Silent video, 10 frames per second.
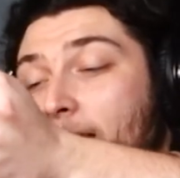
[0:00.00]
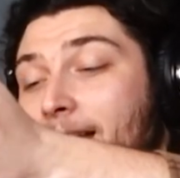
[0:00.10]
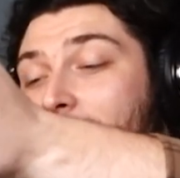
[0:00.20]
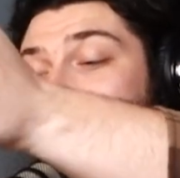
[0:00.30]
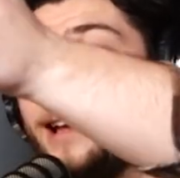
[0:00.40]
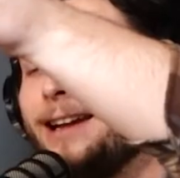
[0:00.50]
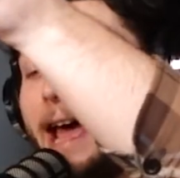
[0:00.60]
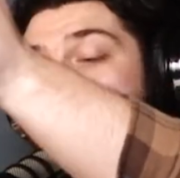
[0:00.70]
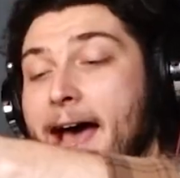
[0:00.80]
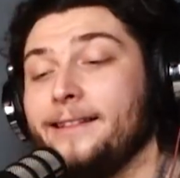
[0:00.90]
and
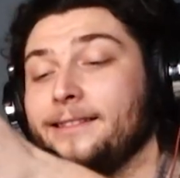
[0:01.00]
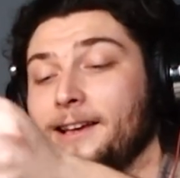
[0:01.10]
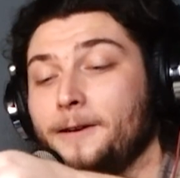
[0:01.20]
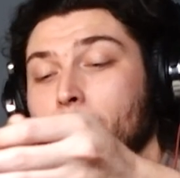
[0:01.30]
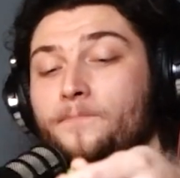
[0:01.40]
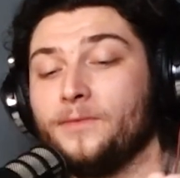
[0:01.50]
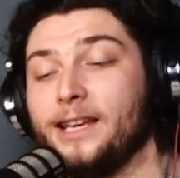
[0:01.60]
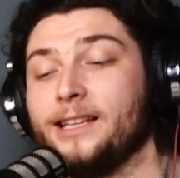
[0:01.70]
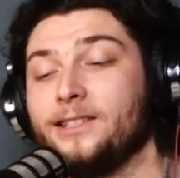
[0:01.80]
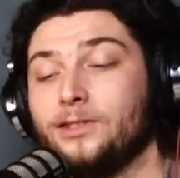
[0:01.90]
add them
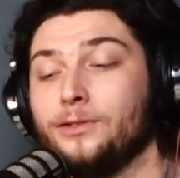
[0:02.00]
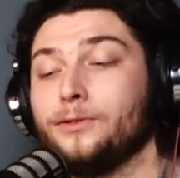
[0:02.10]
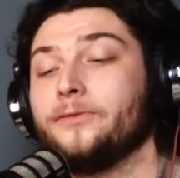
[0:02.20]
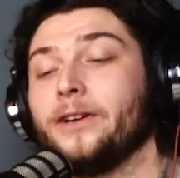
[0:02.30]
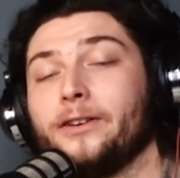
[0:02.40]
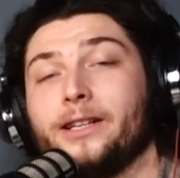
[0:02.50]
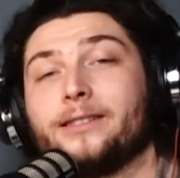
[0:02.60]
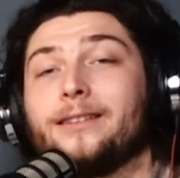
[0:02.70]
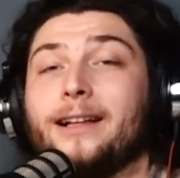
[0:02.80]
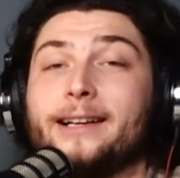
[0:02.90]
into
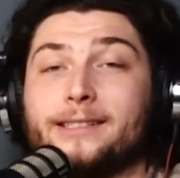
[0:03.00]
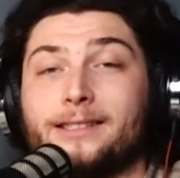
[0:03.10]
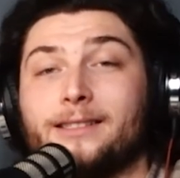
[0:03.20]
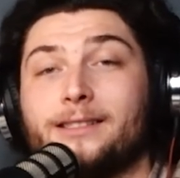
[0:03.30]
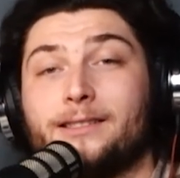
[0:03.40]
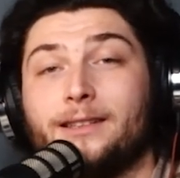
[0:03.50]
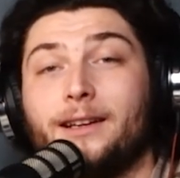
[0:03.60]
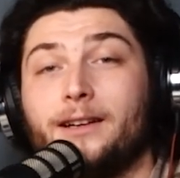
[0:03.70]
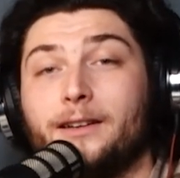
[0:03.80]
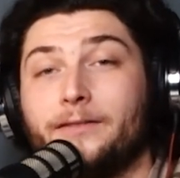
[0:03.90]
various glasses
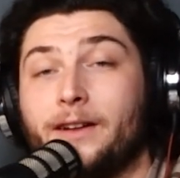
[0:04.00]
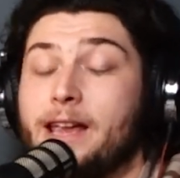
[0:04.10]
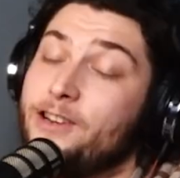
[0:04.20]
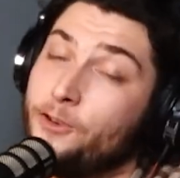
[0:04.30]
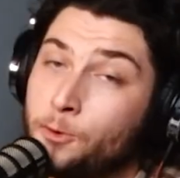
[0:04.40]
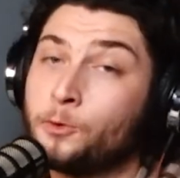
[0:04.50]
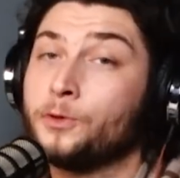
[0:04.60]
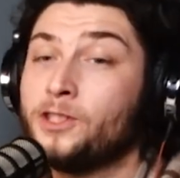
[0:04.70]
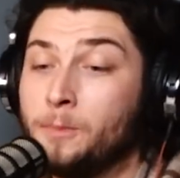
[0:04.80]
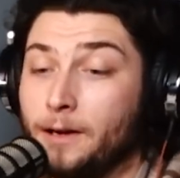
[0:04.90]
of a neutral
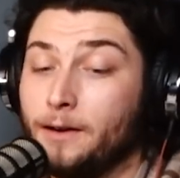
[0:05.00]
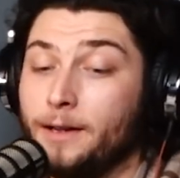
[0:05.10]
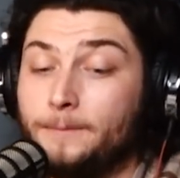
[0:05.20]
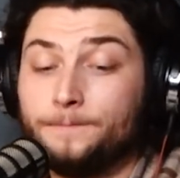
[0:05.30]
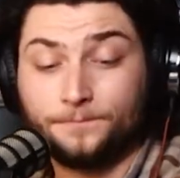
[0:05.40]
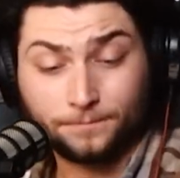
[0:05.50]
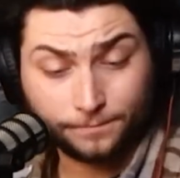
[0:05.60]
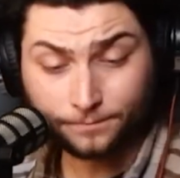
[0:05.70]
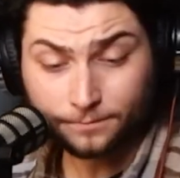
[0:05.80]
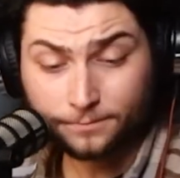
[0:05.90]
spirit
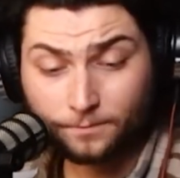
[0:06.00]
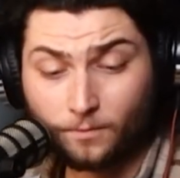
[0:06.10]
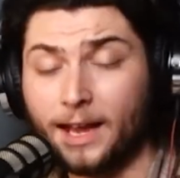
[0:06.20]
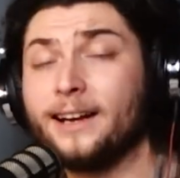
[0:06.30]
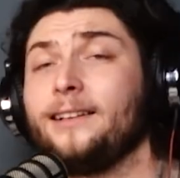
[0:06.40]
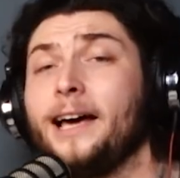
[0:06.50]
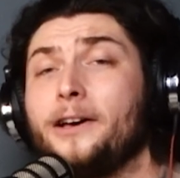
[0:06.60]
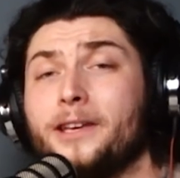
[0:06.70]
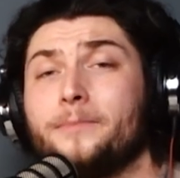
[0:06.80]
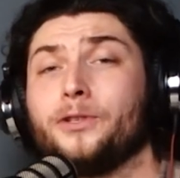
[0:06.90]
and allow
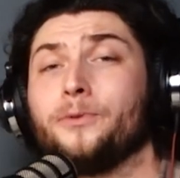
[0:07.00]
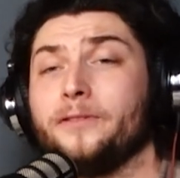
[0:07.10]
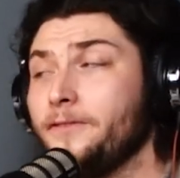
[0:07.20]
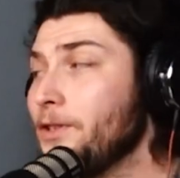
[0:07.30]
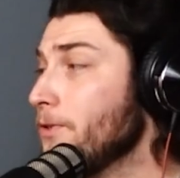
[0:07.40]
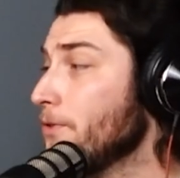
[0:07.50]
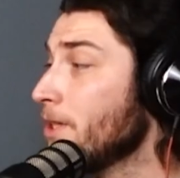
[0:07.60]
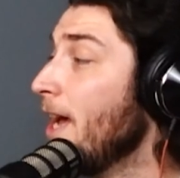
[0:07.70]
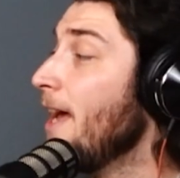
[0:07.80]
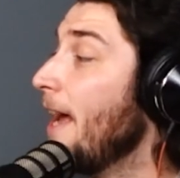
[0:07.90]
them to infuse.
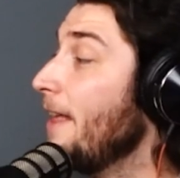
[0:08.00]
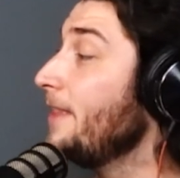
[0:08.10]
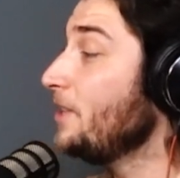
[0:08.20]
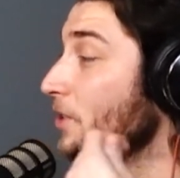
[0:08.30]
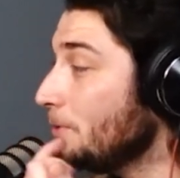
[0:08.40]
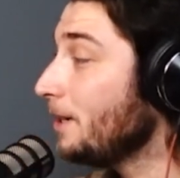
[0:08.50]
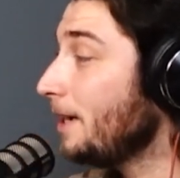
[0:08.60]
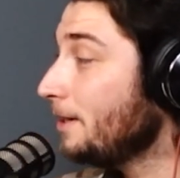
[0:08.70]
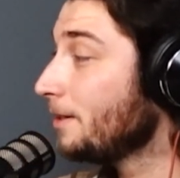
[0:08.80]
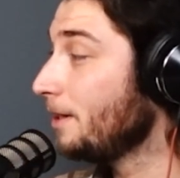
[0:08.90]
And then you and
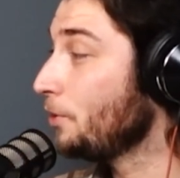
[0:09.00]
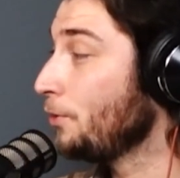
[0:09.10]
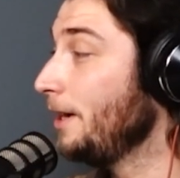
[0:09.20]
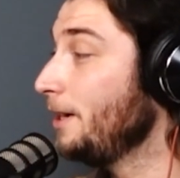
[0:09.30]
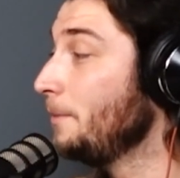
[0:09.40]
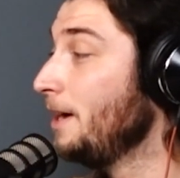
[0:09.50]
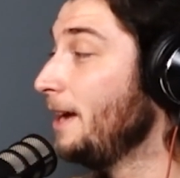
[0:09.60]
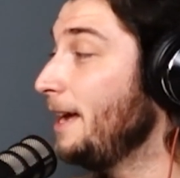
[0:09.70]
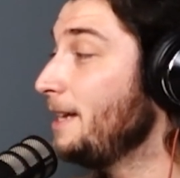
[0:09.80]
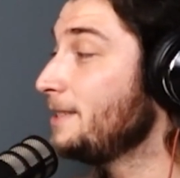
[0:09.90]
I are going to try them
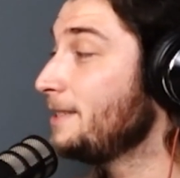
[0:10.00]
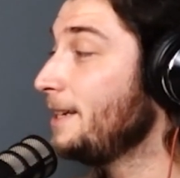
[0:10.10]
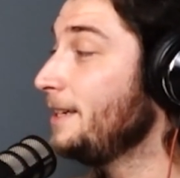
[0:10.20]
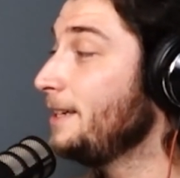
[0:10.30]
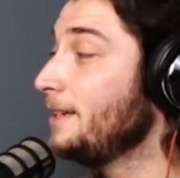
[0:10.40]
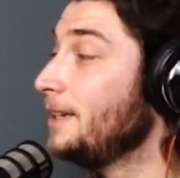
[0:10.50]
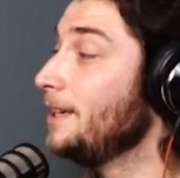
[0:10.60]
and say,